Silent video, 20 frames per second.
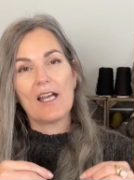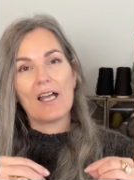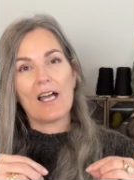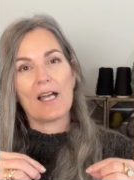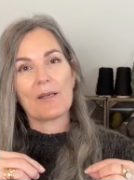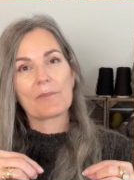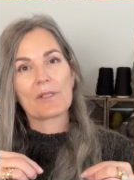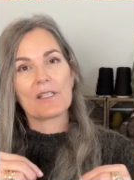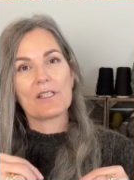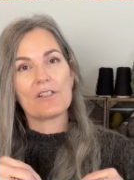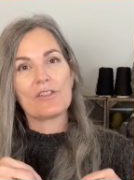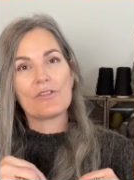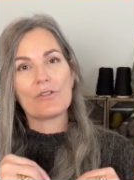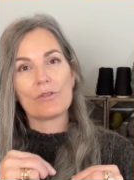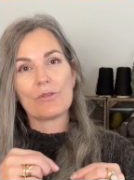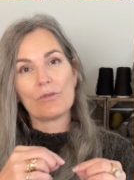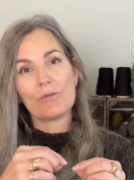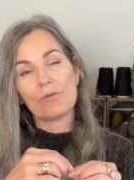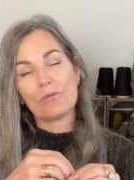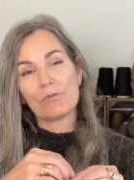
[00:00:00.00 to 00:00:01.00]
I'm gonna
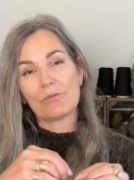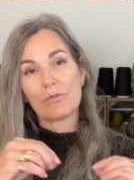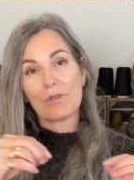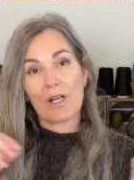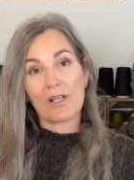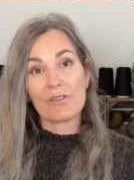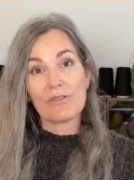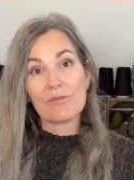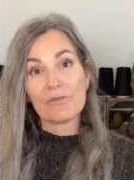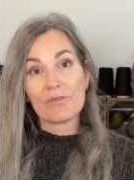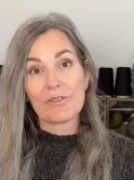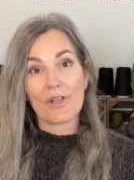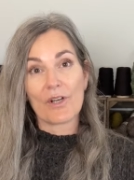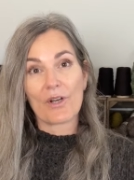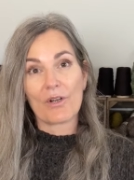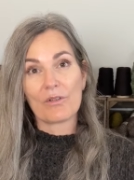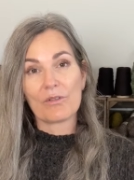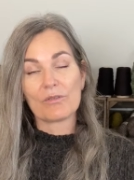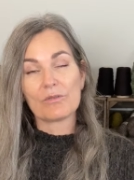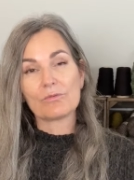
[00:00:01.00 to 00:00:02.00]
do one
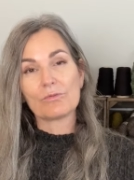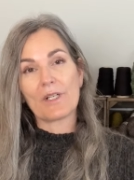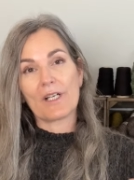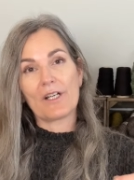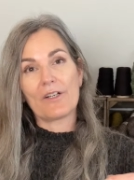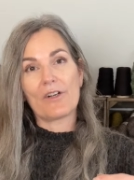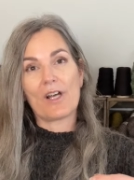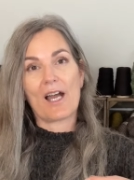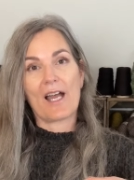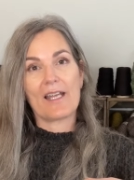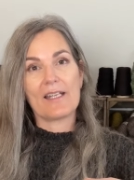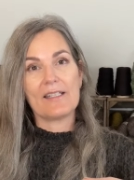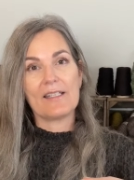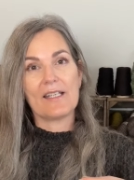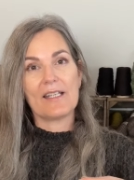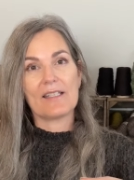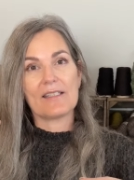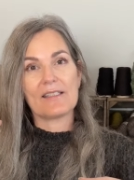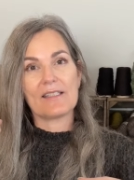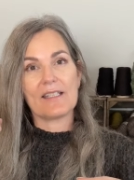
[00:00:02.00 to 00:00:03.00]
row where I
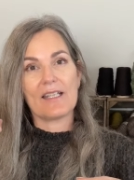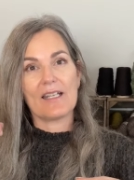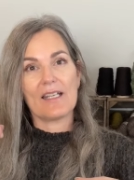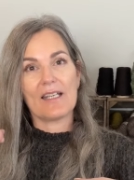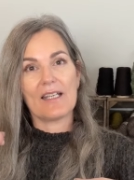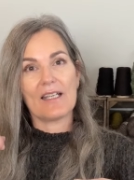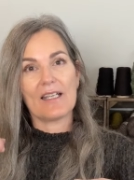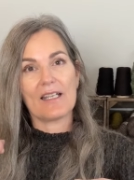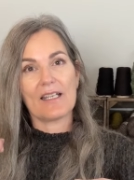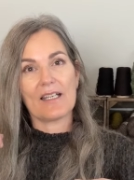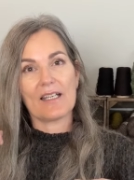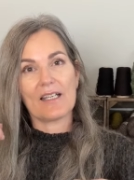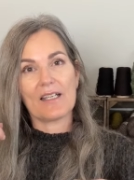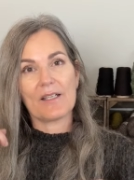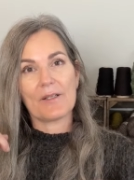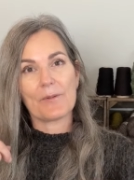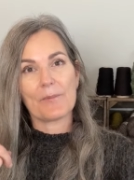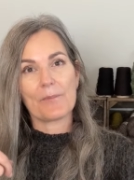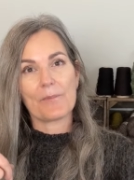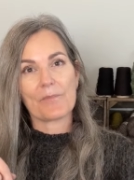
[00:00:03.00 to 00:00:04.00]
knit
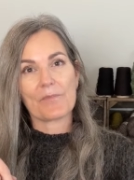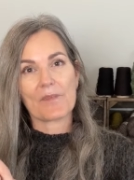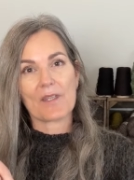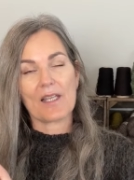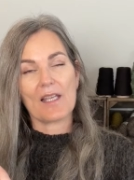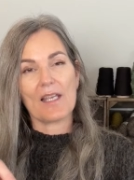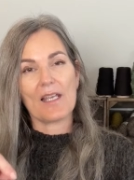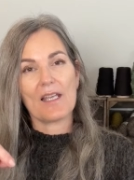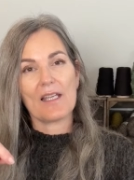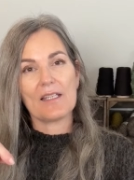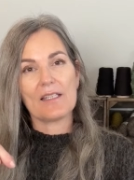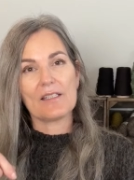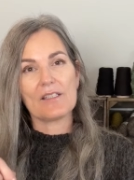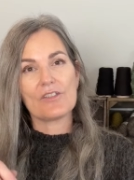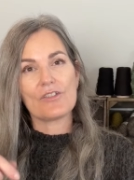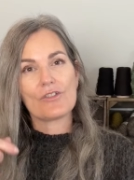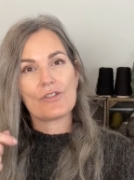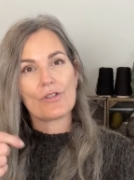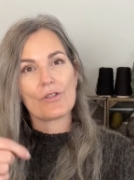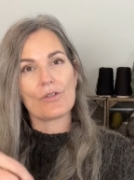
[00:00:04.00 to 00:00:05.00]
um,
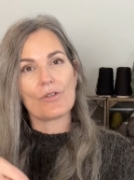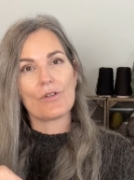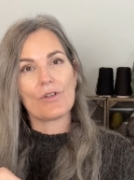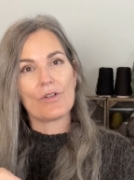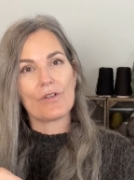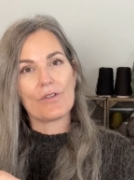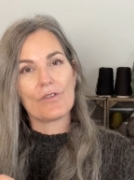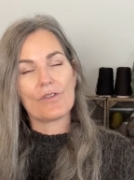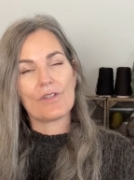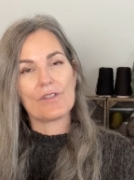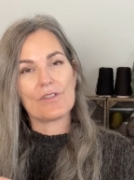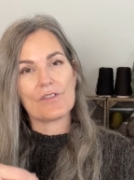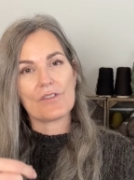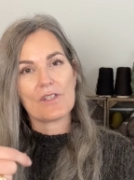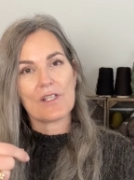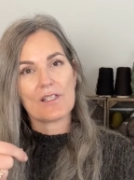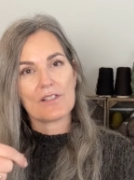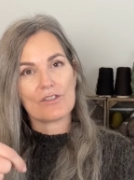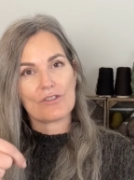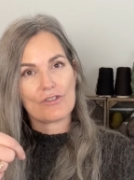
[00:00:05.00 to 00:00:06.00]
into the
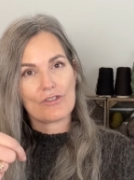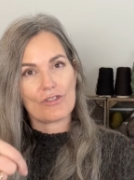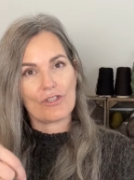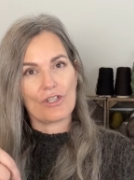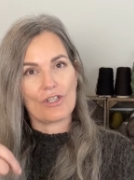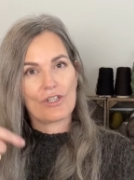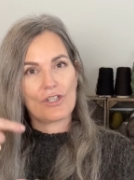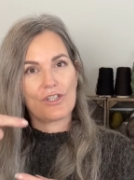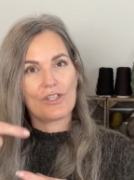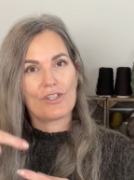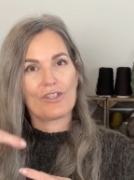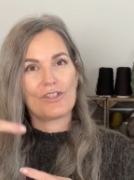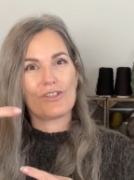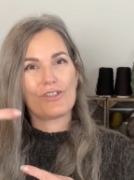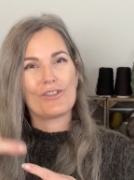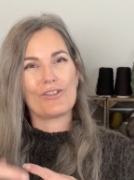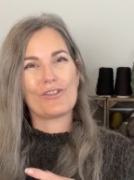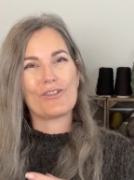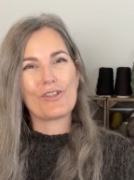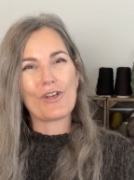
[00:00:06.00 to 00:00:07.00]
stitch
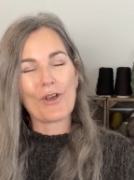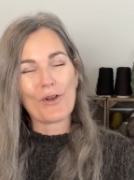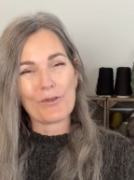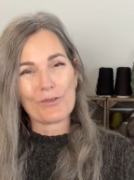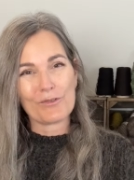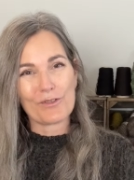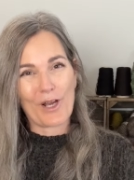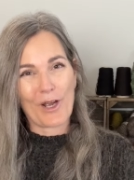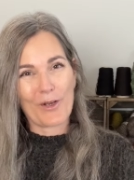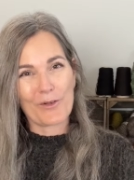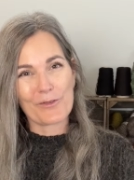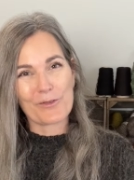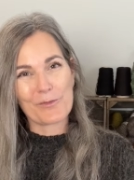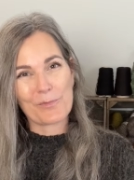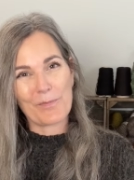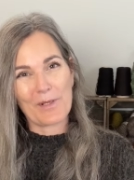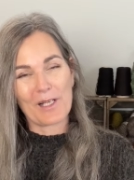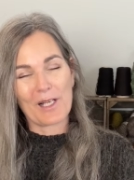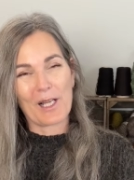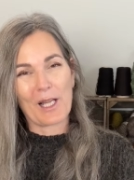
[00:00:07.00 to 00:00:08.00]
two rows
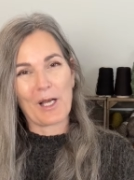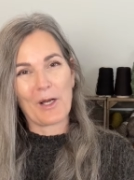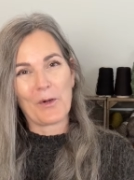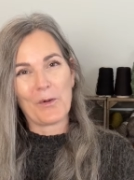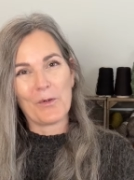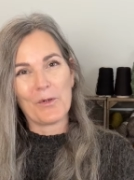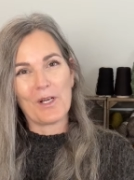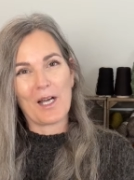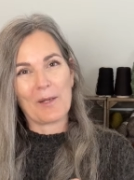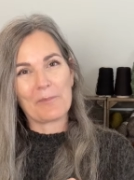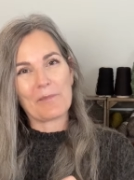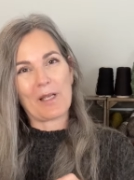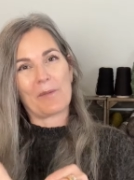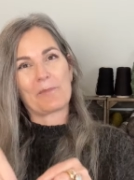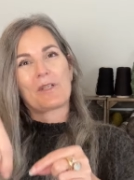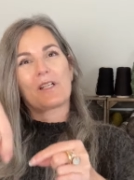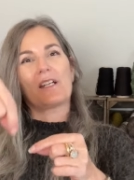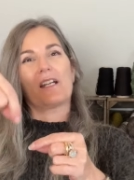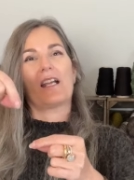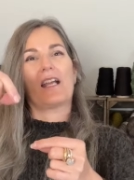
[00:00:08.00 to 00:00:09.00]
below. I'm, I'm
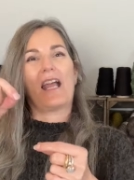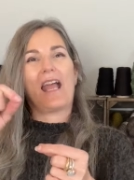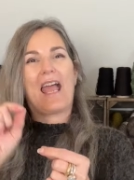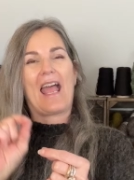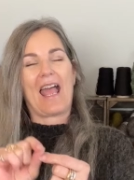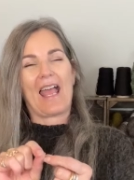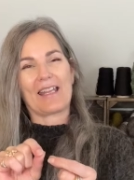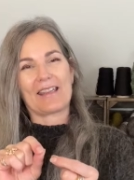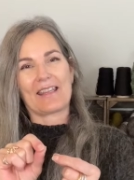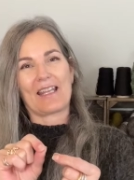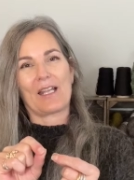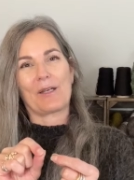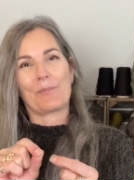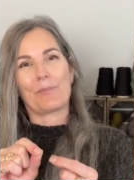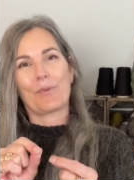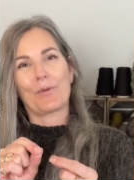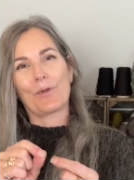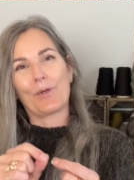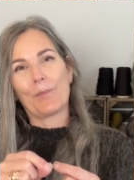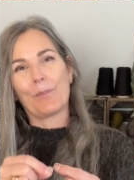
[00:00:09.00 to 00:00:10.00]
gonna add that
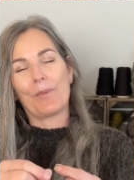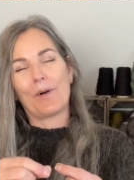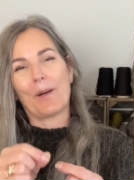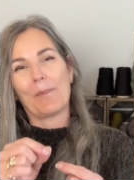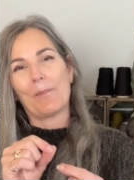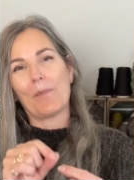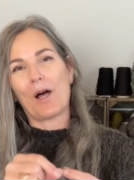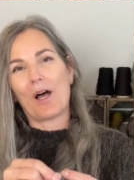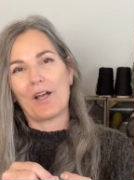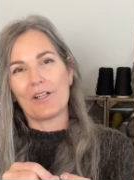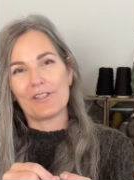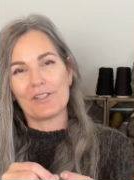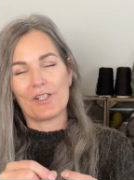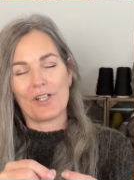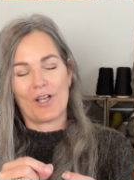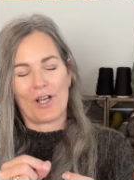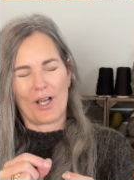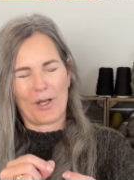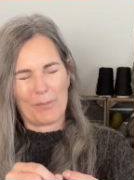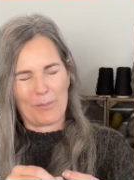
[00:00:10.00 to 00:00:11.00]
purl bump on.
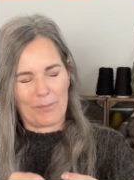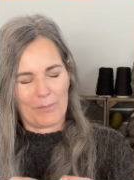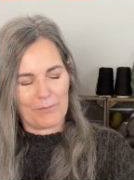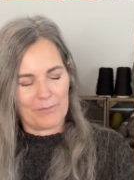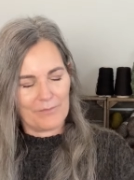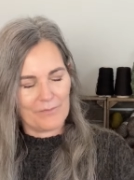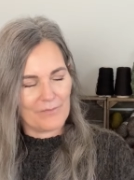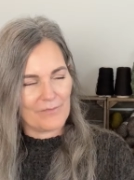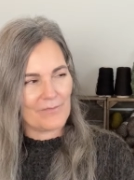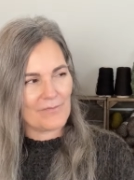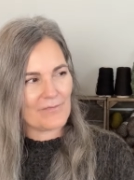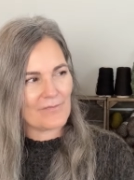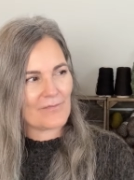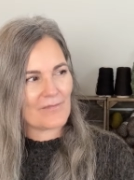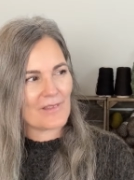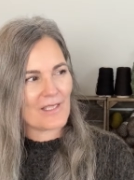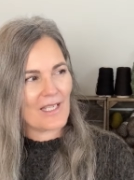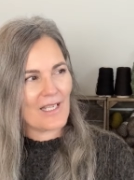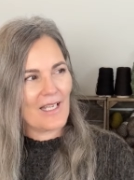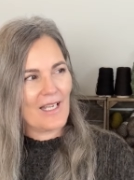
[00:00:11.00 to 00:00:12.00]

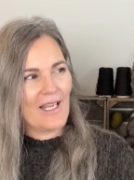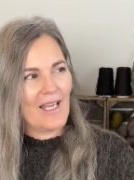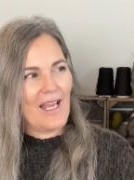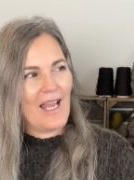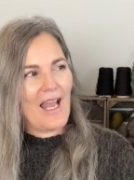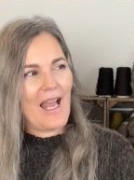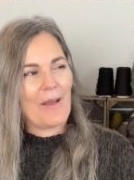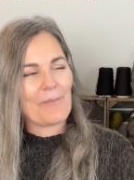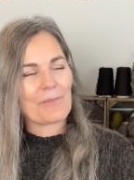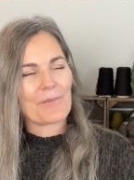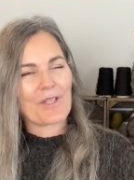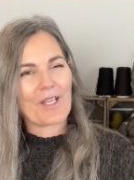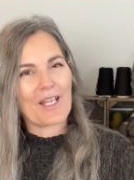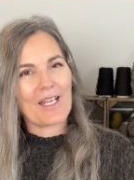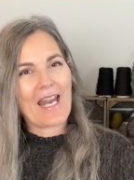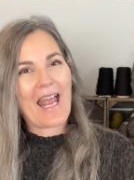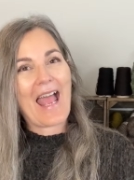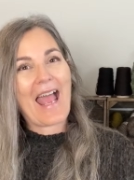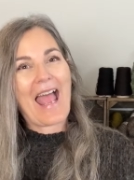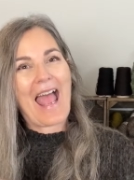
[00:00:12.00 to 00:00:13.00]
I'm
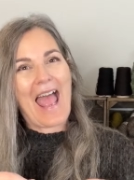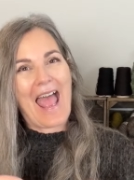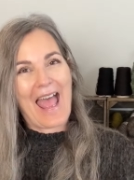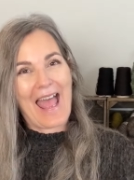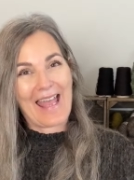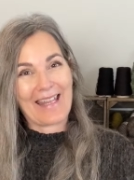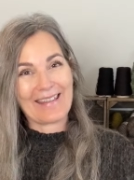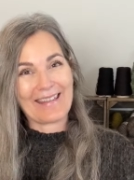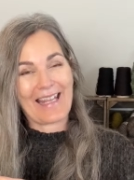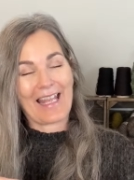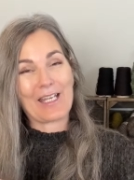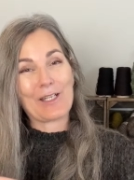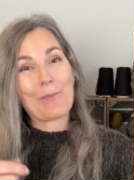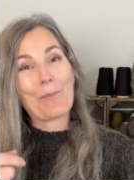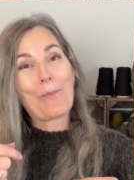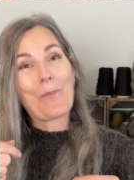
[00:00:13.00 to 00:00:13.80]
gonna add that